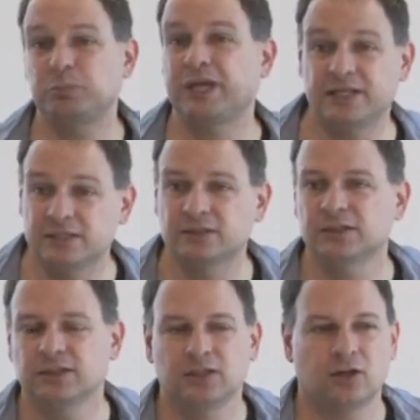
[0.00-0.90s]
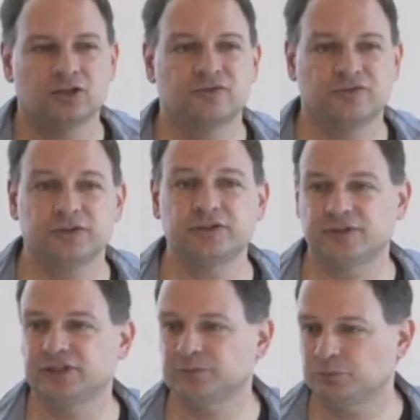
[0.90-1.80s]
pen on a very,
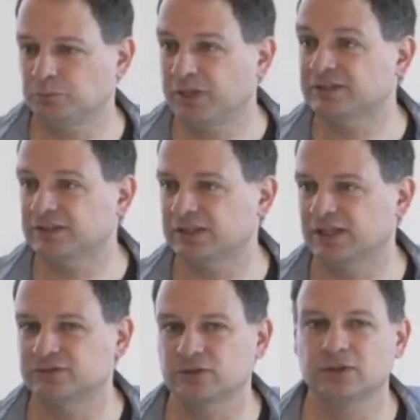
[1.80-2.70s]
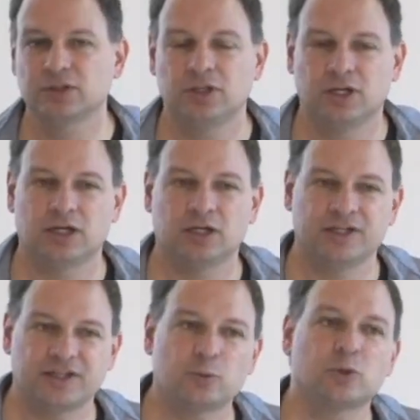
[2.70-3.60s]
very basic level. Uh,
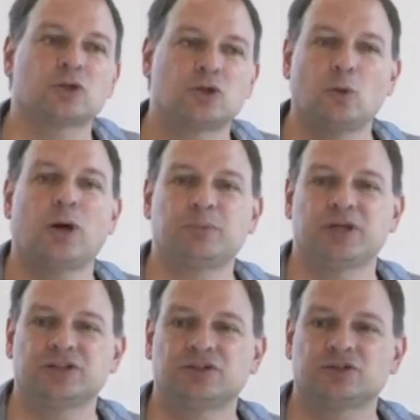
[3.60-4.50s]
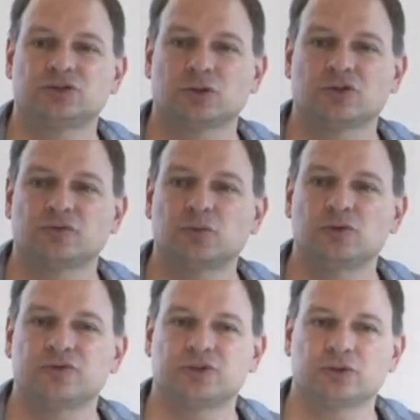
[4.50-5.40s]
and then we'll go up and sort of
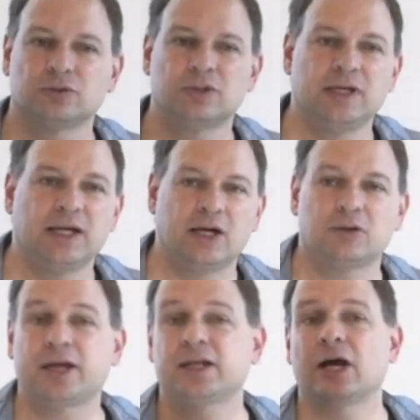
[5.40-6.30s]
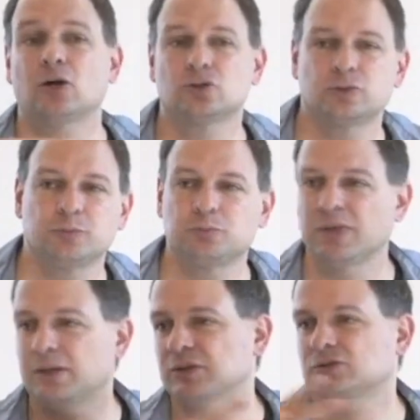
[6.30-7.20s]
move to, okay, and how do we
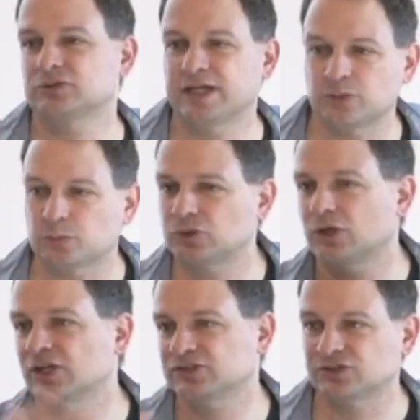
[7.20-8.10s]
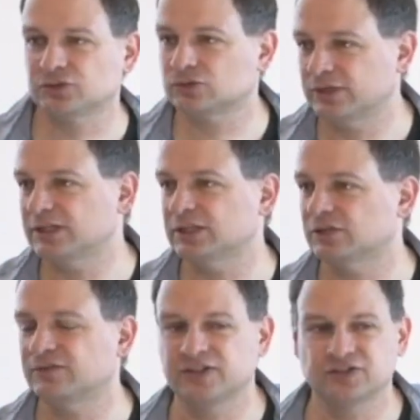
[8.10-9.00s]
create a process to create
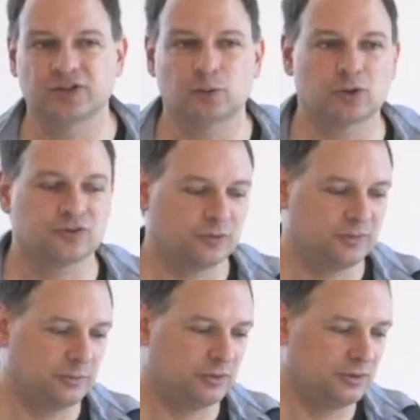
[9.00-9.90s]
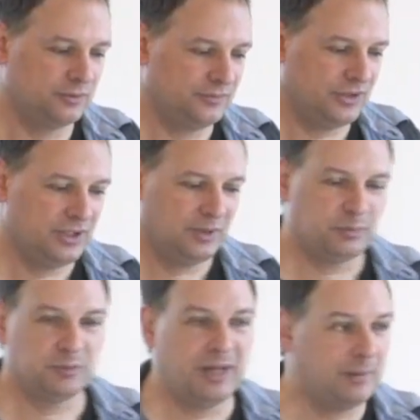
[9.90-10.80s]
interfaces that work for people?
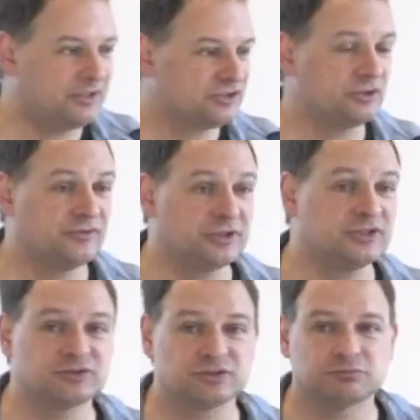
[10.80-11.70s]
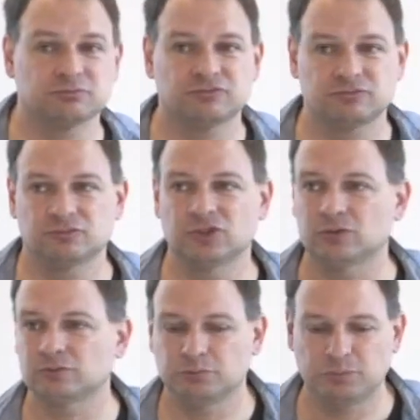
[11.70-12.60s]
But mappings are a very you
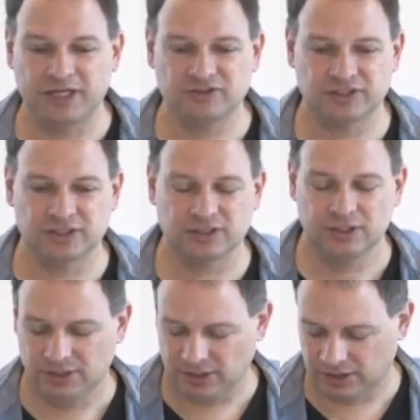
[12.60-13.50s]
know, basic